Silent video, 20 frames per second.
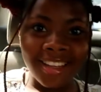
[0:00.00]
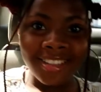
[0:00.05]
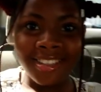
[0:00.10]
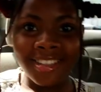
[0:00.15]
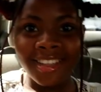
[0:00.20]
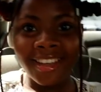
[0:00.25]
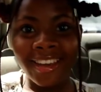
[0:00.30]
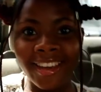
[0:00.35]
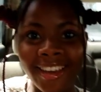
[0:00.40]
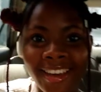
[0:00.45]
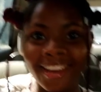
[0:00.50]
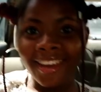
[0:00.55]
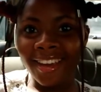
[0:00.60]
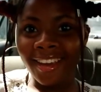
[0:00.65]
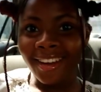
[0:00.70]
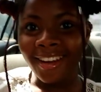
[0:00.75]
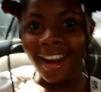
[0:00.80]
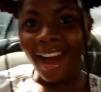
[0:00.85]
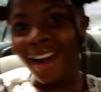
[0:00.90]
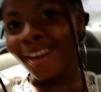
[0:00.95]
last day
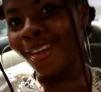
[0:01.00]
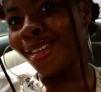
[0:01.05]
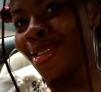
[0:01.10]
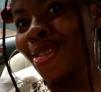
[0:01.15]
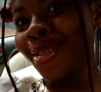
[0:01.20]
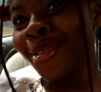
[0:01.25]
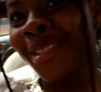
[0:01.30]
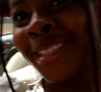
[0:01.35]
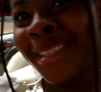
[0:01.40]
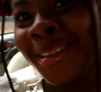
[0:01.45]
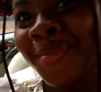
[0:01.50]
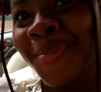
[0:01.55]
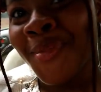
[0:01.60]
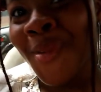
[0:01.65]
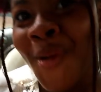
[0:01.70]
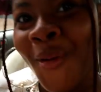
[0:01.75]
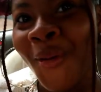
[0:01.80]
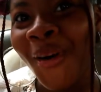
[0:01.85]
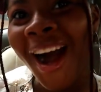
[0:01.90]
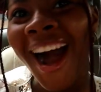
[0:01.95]
in
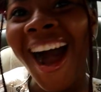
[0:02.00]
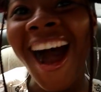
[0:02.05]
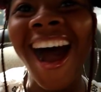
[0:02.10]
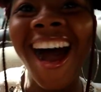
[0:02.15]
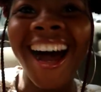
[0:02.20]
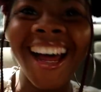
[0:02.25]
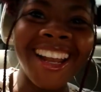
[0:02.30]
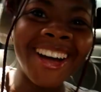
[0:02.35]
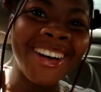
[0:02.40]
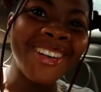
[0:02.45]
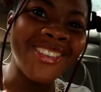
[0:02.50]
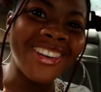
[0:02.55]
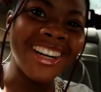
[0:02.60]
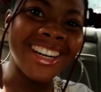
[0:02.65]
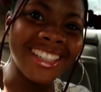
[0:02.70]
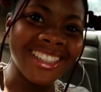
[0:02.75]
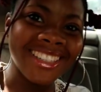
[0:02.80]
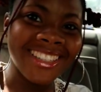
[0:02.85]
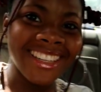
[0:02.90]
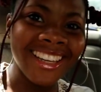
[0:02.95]
Aguluzigbo,
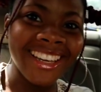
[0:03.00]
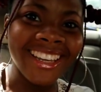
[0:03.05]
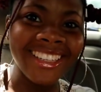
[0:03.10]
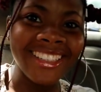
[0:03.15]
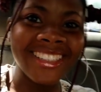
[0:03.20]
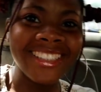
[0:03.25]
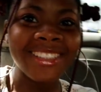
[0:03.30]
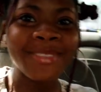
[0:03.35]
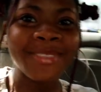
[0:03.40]
Anambra State.